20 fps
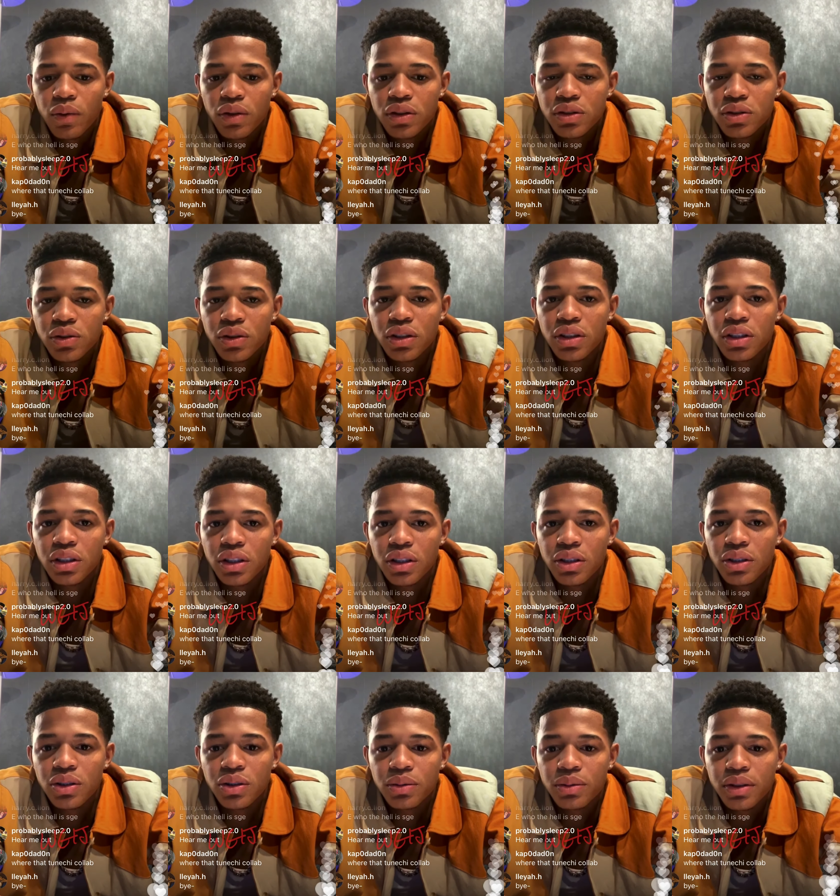What's going
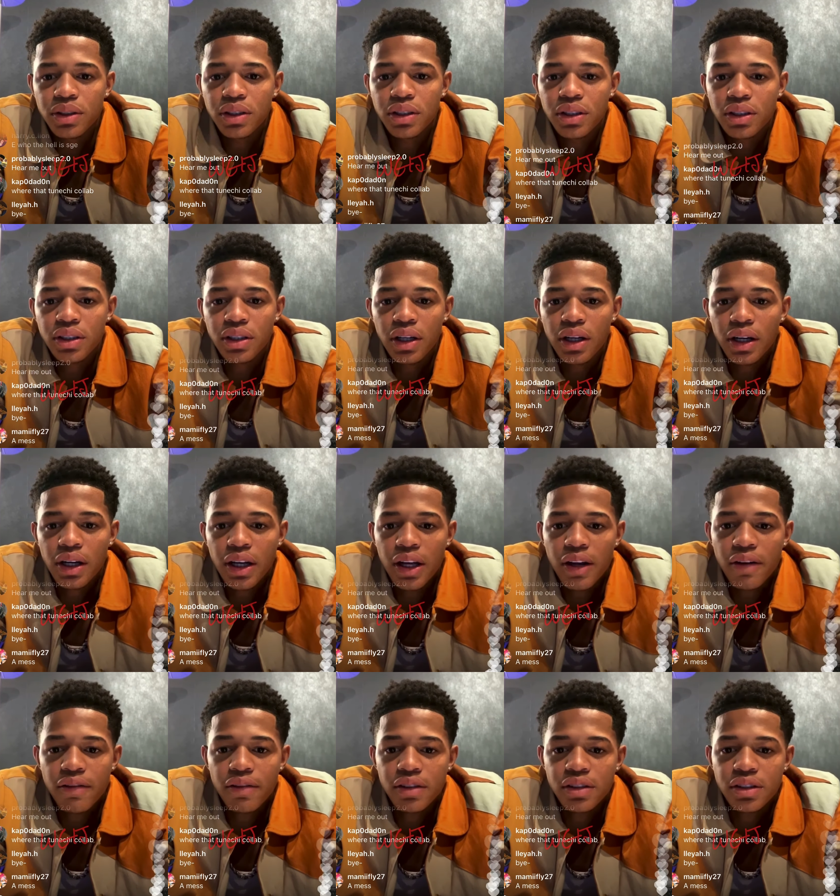on, man? I
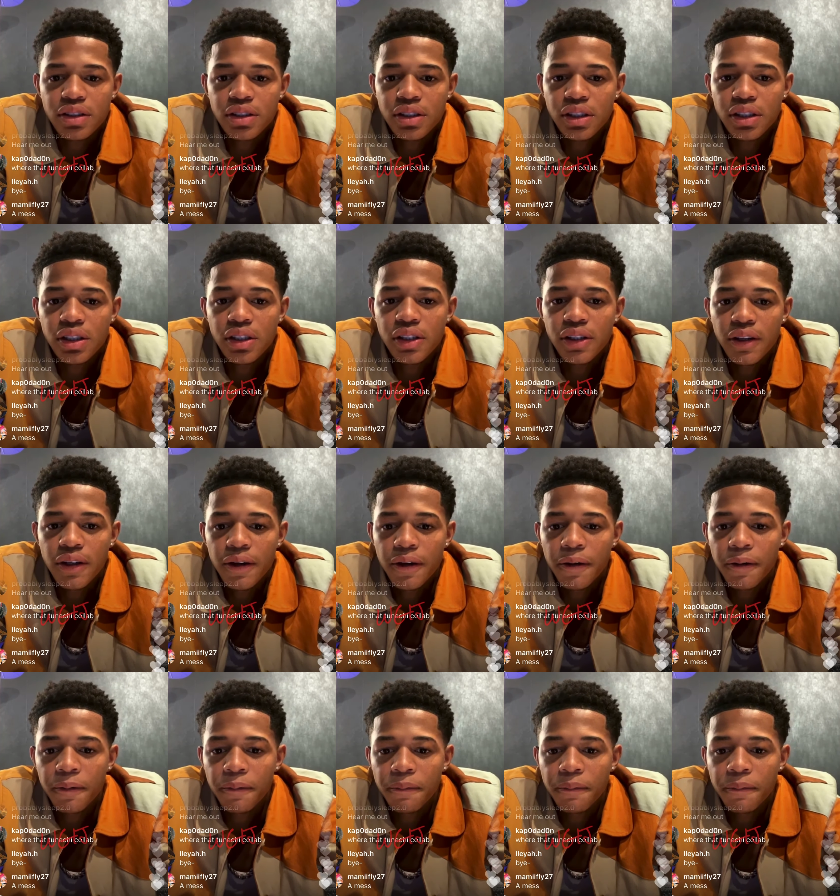can't even see.